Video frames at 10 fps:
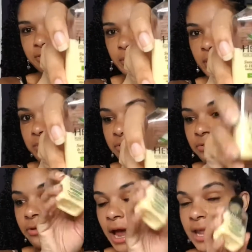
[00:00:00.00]
from them
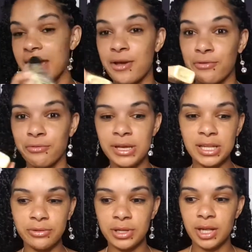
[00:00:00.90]
before and I
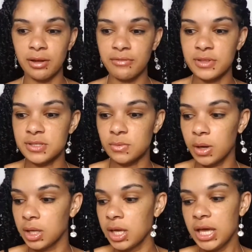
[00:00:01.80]
really really love this one.
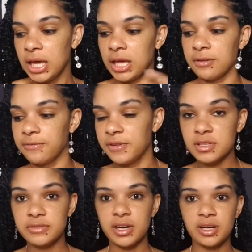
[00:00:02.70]
It
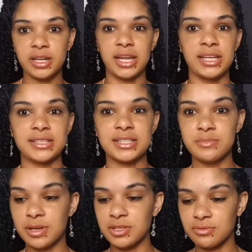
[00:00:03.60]
feels very good and it
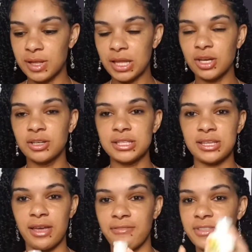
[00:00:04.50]
smells really good
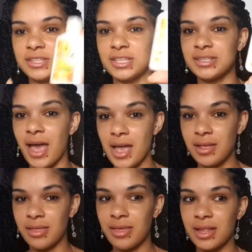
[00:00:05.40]
so if this is
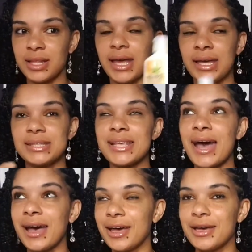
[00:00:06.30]
anything like it
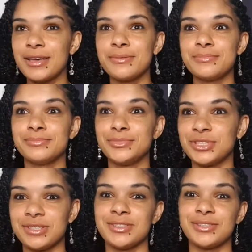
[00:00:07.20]
I'm
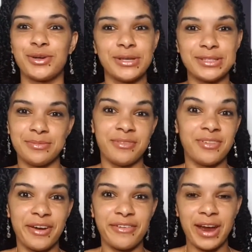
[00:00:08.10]
just going to be
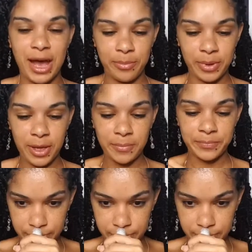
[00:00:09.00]
very very happy.